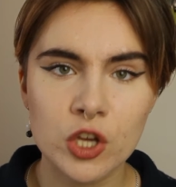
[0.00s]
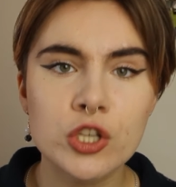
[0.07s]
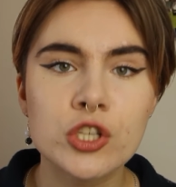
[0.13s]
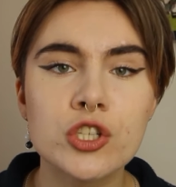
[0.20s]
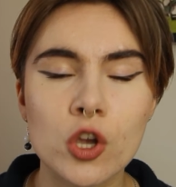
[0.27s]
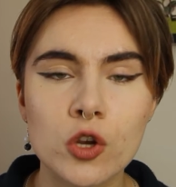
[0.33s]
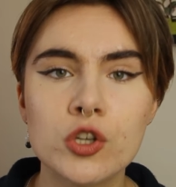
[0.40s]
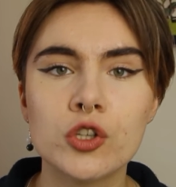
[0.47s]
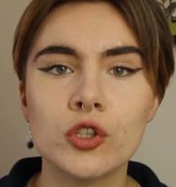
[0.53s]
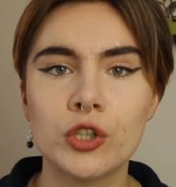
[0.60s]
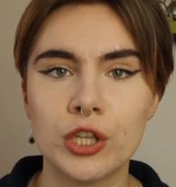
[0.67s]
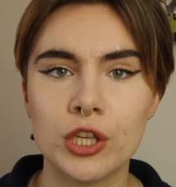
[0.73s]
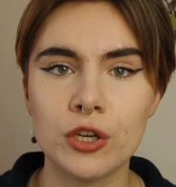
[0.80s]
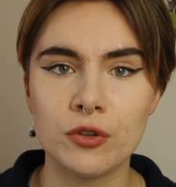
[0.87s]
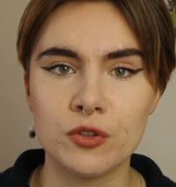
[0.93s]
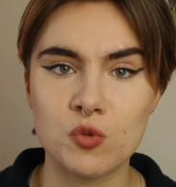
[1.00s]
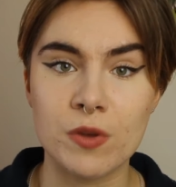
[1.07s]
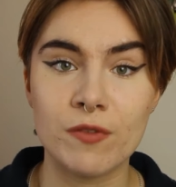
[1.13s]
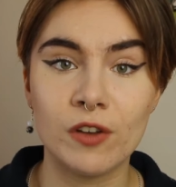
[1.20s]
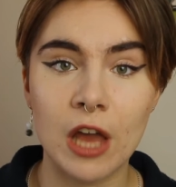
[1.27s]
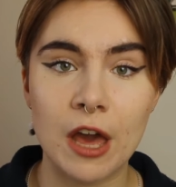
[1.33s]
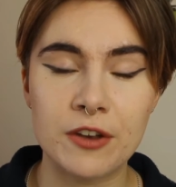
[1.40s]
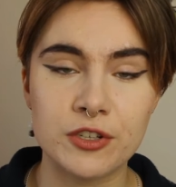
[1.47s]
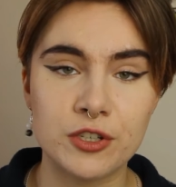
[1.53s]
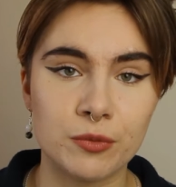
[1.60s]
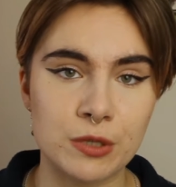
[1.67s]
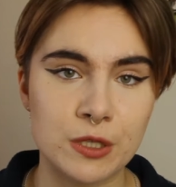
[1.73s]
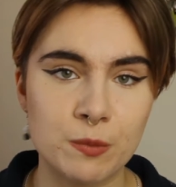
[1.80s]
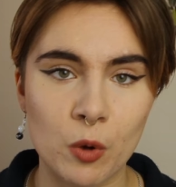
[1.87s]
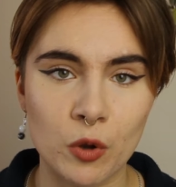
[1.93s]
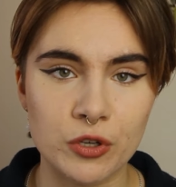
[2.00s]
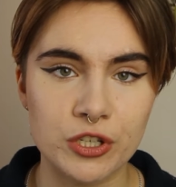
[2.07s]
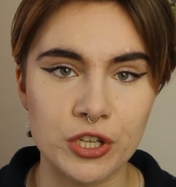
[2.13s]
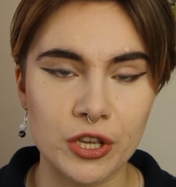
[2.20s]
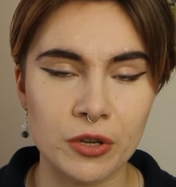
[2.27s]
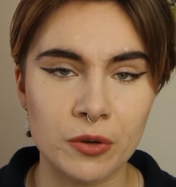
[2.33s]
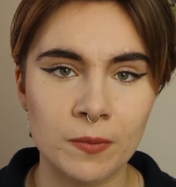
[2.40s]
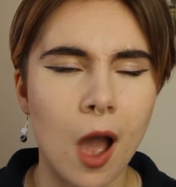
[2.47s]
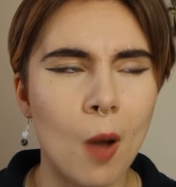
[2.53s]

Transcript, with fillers: social cues we've learnt to respond to.